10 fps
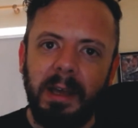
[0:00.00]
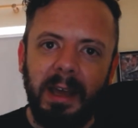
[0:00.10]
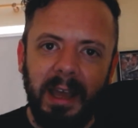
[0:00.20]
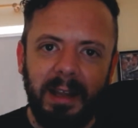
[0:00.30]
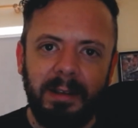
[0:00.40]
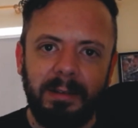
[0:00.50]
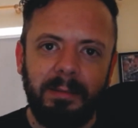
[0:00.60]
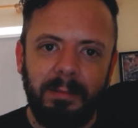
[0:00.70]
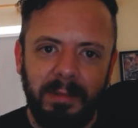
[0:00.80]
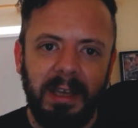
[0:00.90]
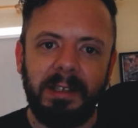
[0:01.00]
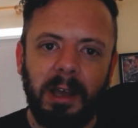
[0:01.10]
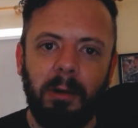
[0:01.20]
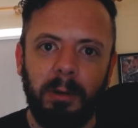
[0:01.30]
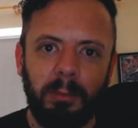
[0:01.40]
in these
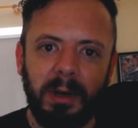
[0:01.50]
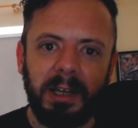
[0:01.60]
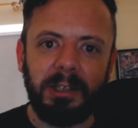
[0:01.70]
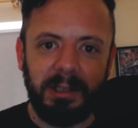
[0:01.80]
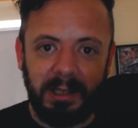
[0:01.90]
current predictions.